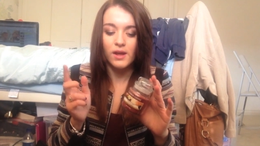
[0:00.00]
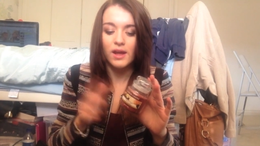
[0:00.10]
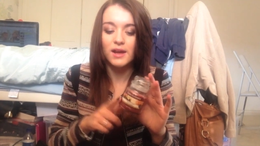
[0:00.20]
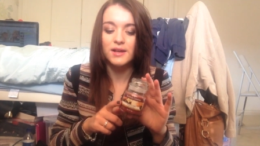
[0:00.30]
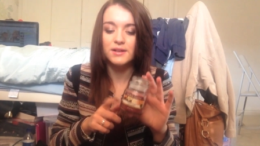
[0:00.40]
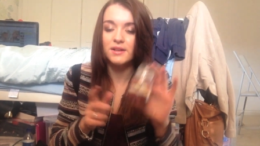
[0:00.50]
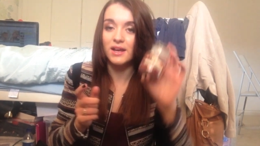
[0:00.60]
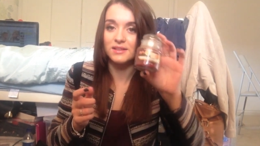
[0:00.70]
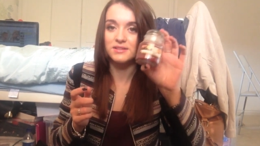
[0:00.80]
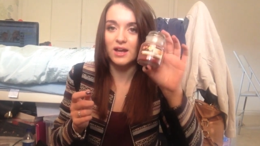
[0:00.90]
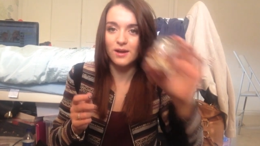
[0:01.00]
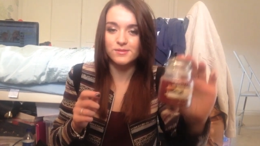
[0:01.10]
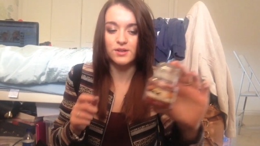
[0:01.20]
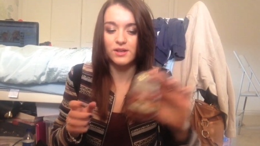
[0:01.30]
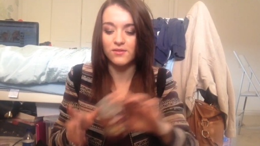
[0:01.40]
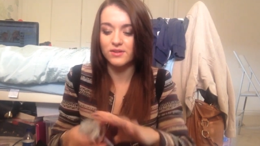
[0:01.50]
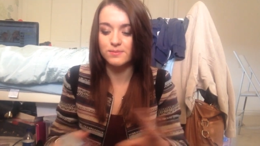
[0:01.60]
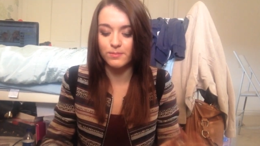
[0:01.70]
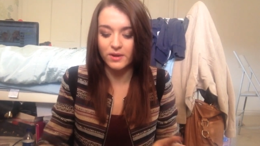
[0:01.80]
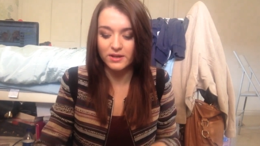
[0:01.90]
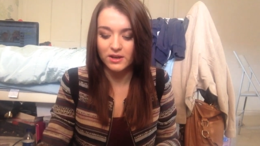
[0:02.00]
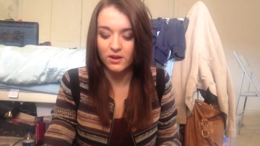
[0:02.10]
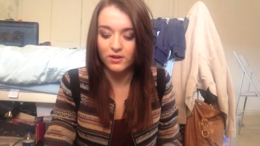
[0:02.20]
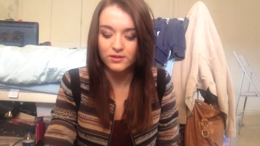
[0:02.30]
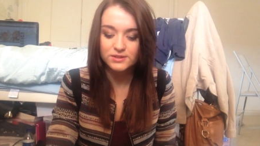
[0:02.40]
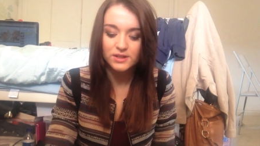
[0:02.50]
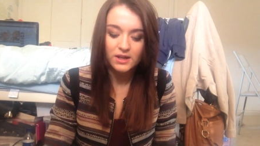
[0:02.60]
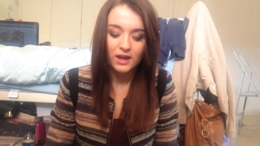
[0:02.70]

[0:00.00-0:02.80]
and yes, absolutely love this. Been burning it loads.